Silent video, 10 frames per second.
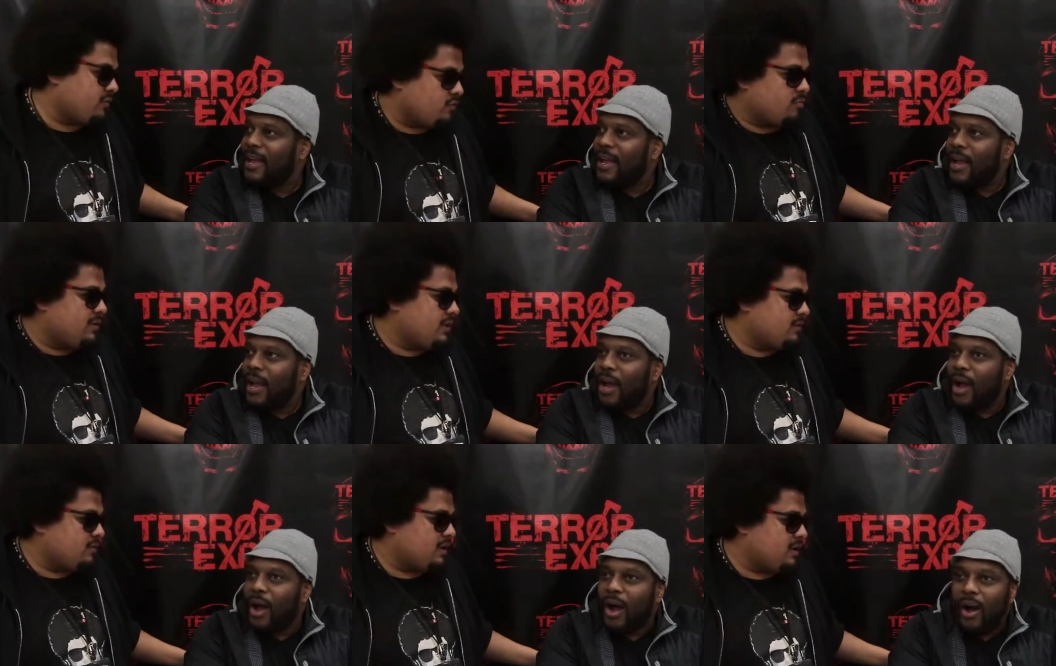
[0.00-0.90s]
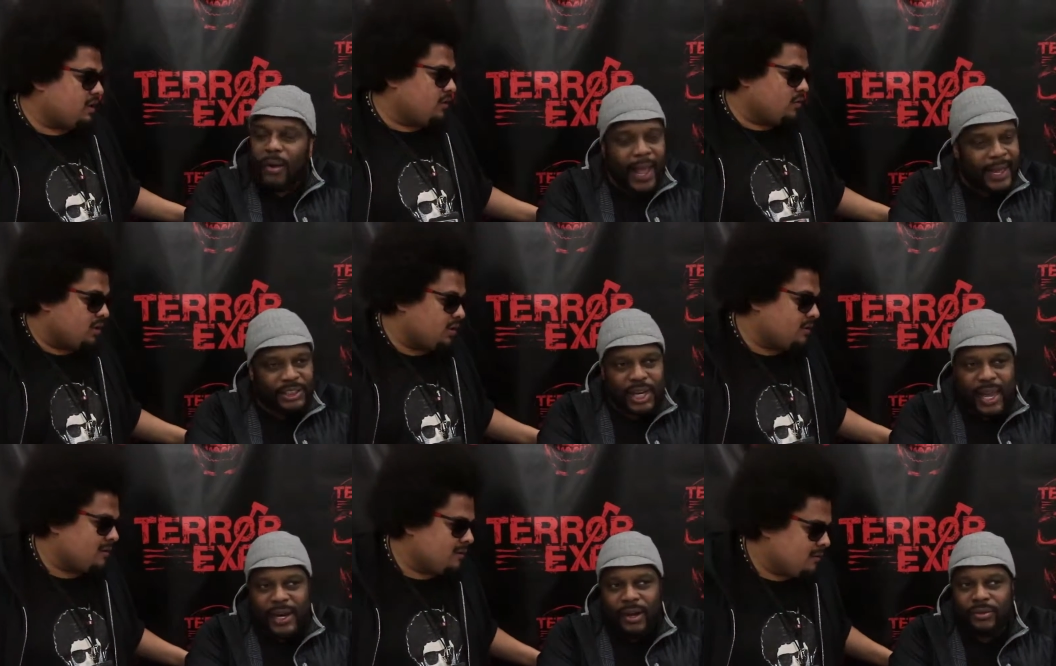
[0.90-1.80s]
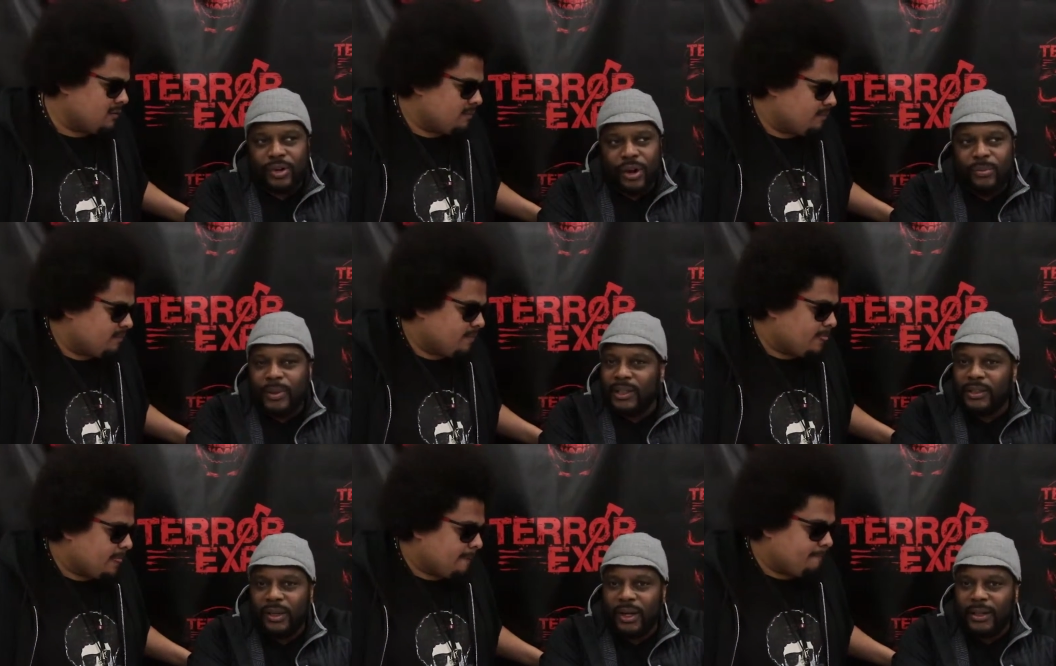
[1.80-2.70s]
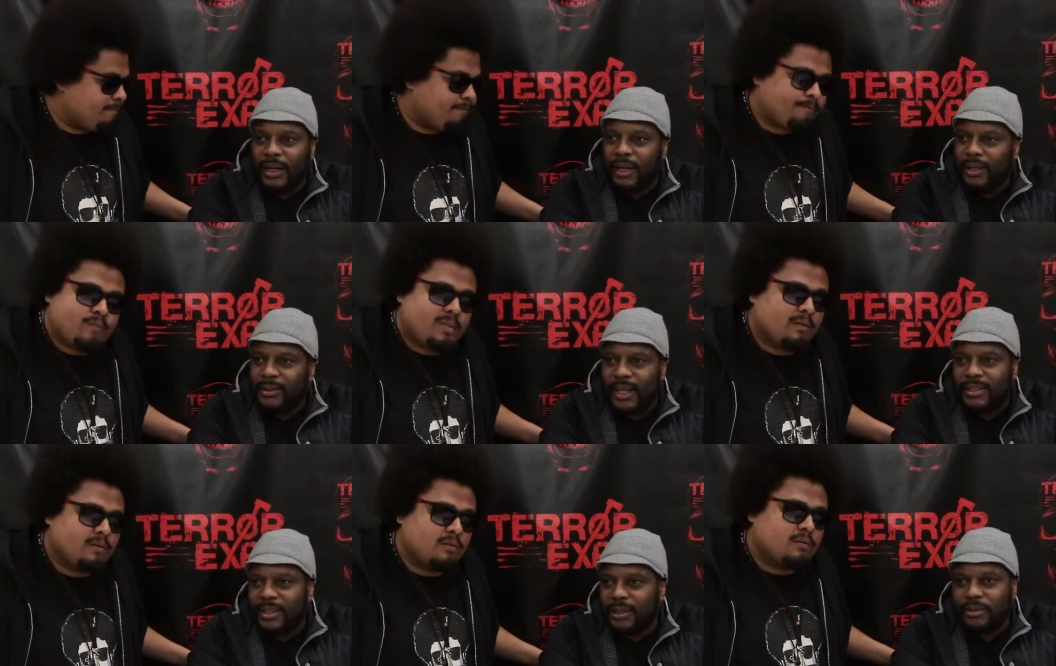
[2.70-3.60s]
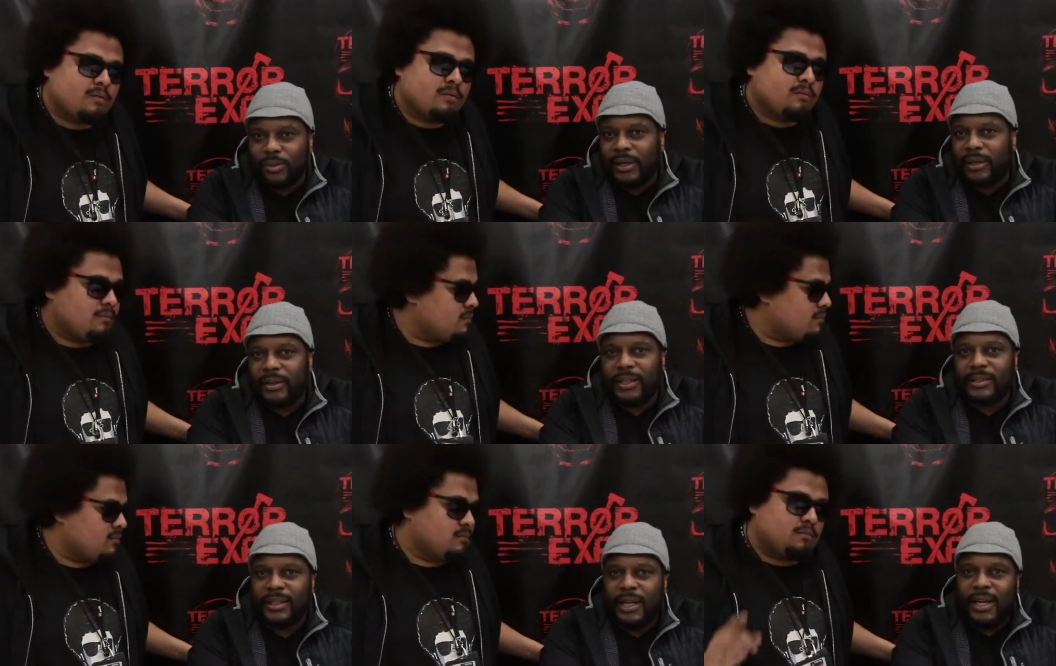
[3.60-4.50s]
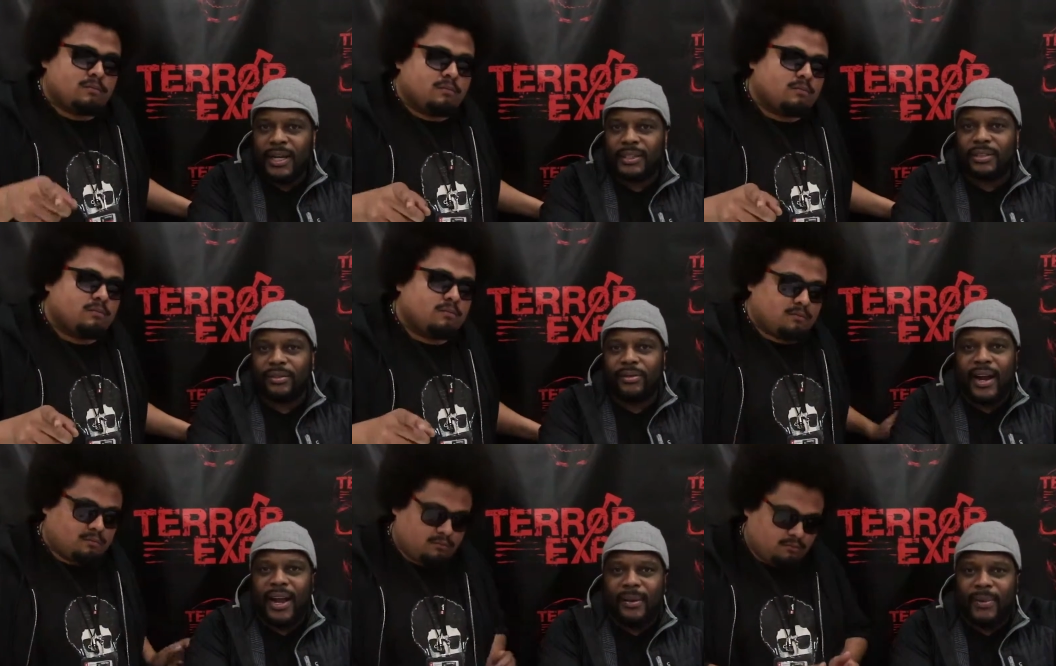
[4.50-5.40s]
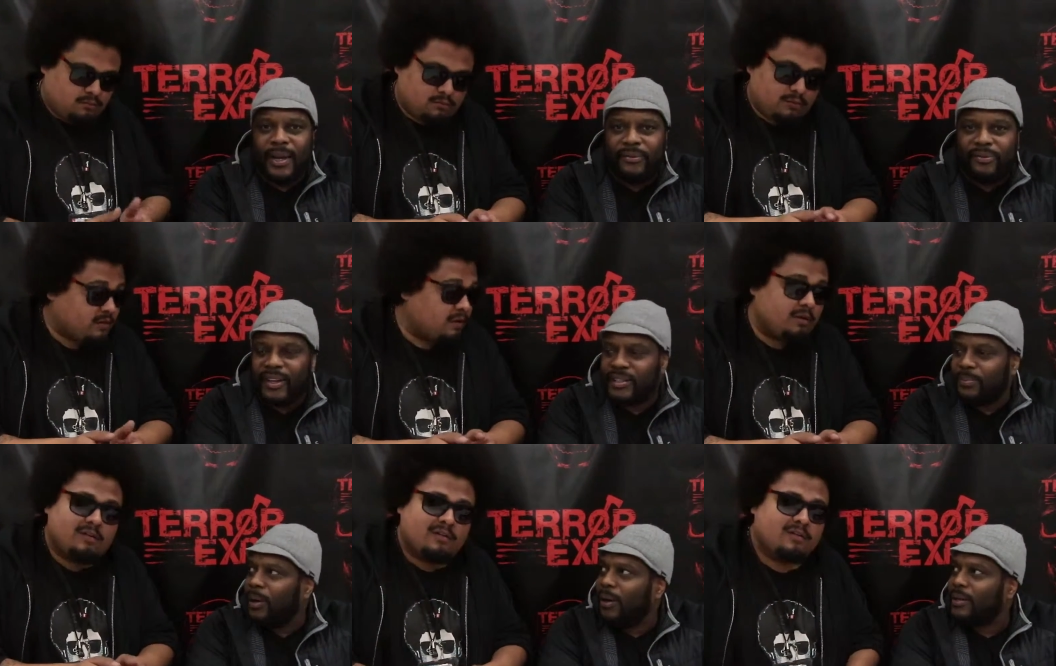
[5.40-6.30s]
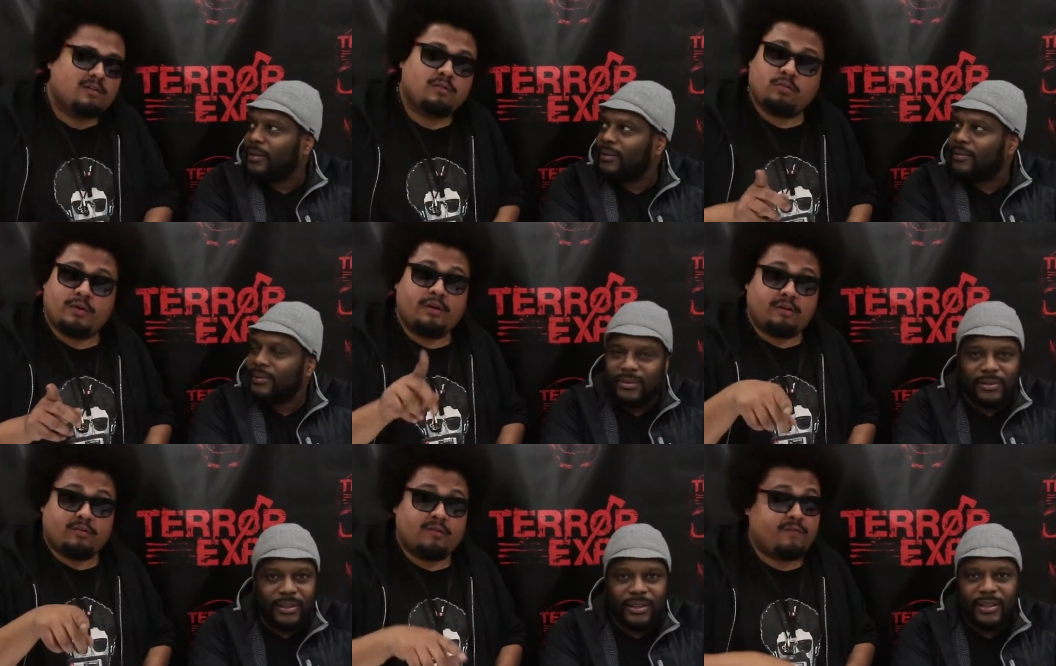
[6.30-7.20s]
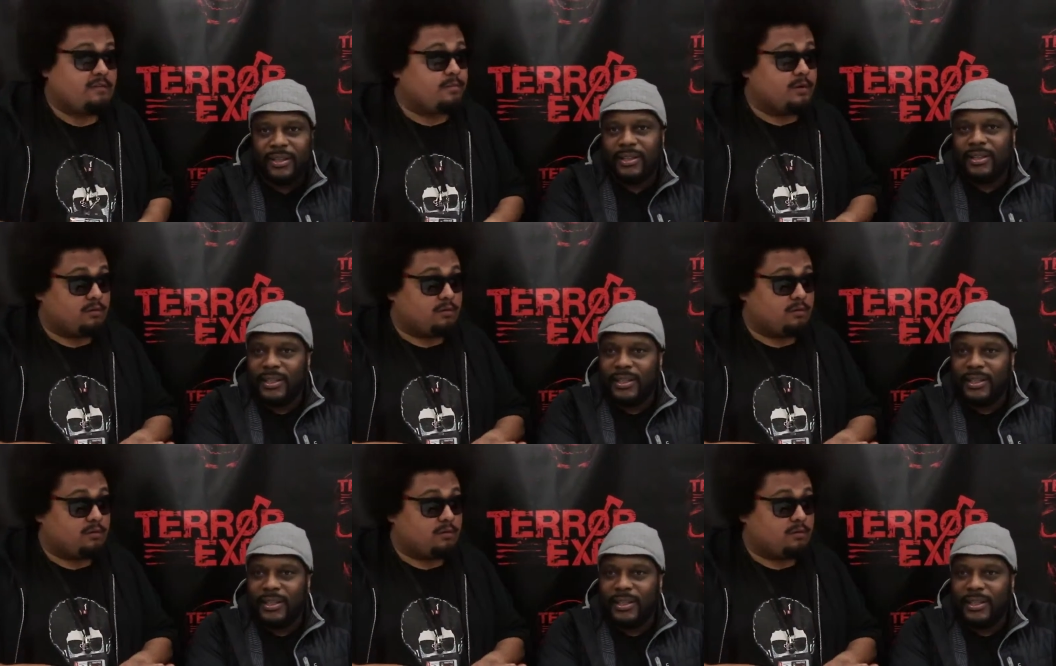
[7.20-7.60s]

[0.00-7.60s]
Speaker 1: Social media.
Speaker 2: Oh, at Chad L. Coleman on that's Twitter, that's Instagram, and Facebook. Twitter, Instagram, Facebook.